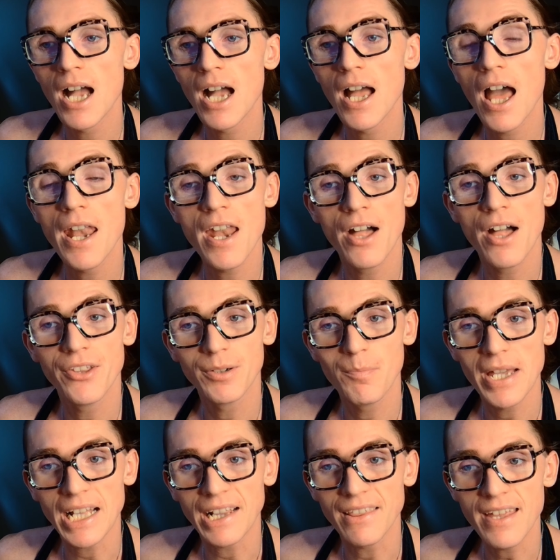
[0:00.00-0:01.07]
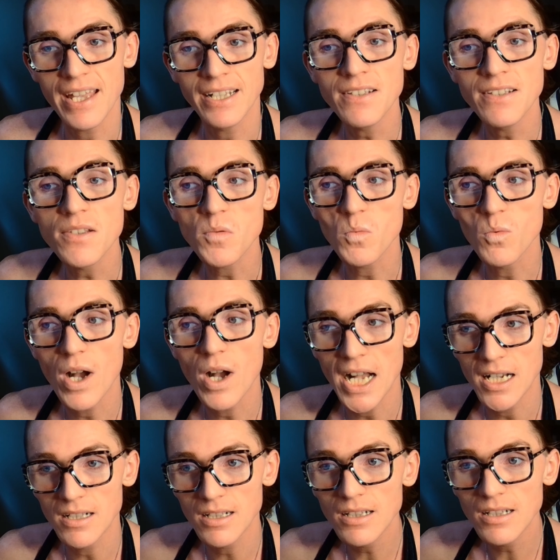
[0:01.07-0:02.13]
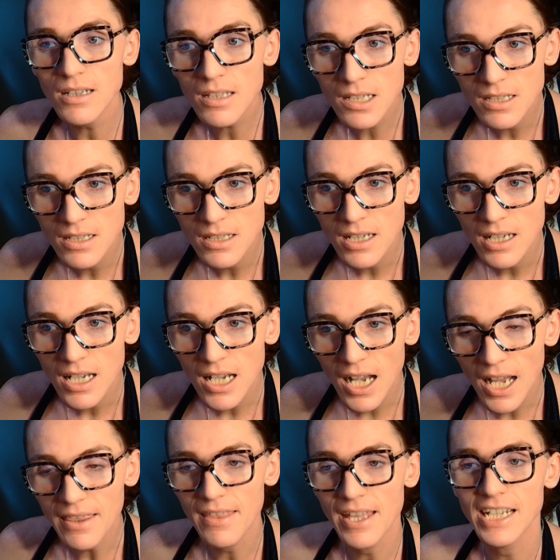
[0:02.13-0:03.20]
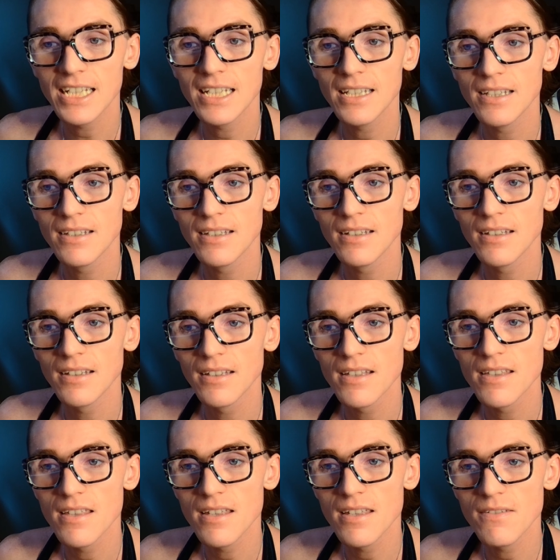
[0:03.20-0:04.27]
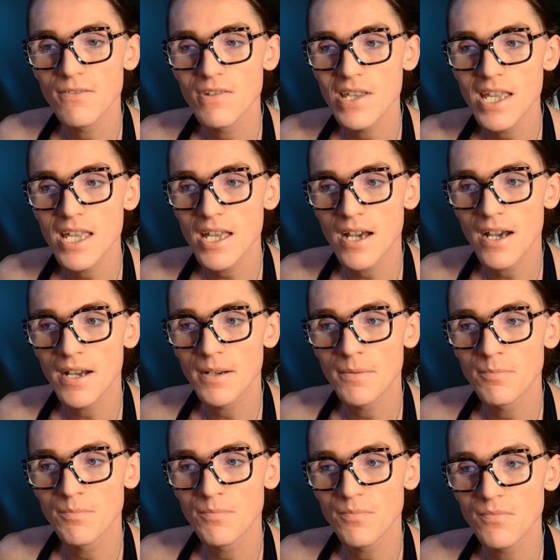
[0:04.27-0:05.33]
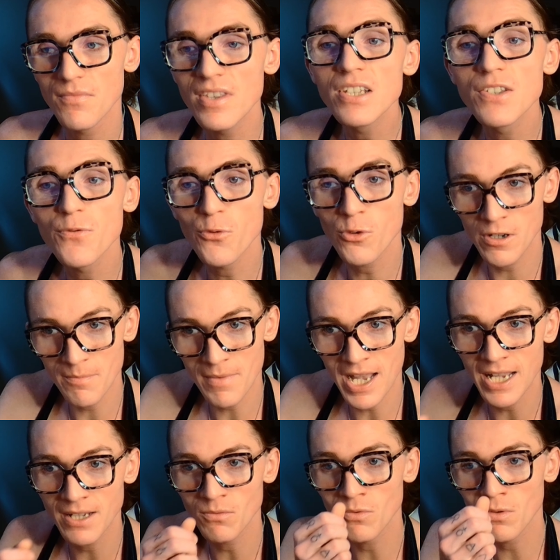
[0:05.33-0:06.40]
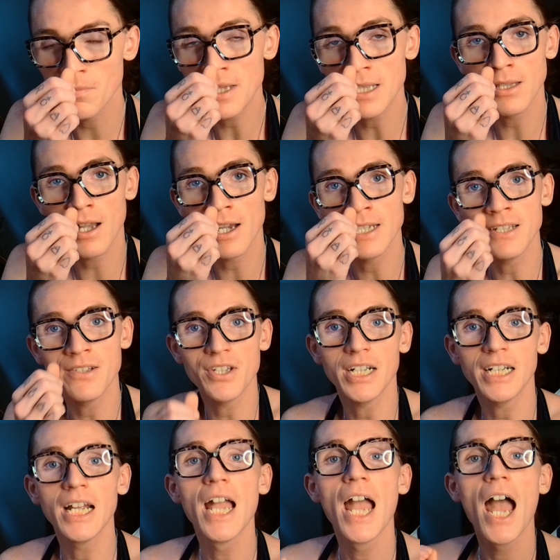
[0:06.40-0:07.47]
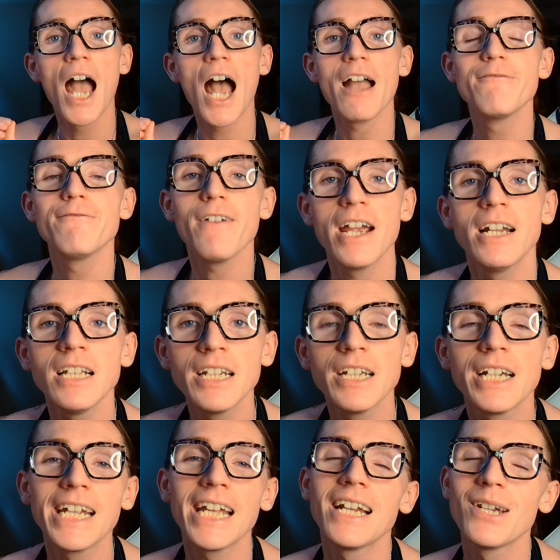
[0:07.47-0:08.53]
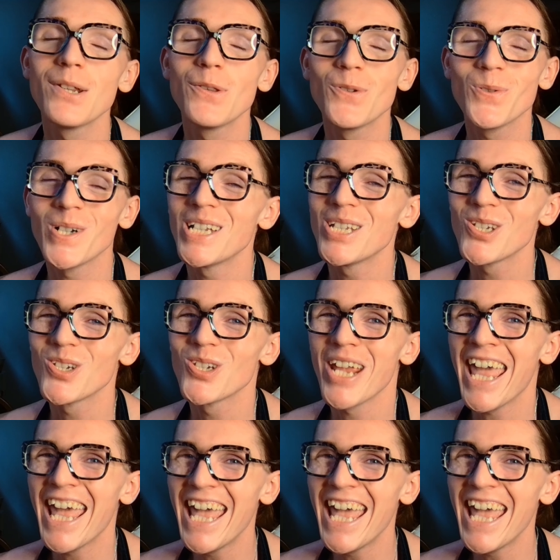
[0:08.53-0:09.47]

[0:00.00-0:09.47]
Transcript: Another big thing as well, I think this format will be a lot easier. I'm finally going to get into the Twitch.